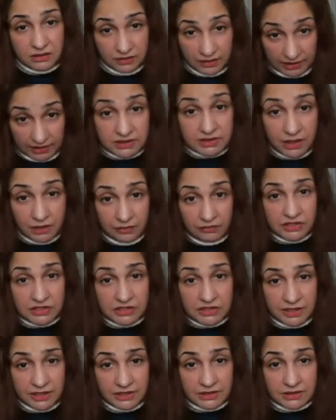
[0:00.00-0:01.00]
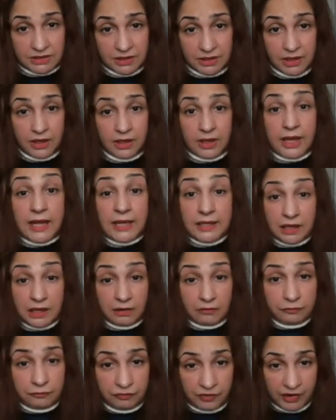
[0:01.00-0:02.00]
the services,
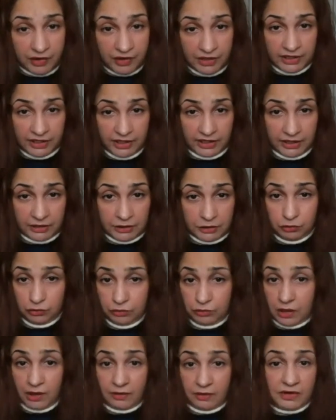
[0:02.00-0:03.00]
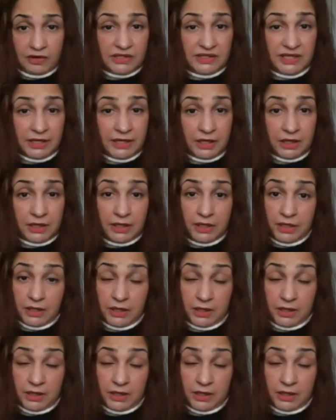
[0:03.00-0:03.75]
enough funding to cover their,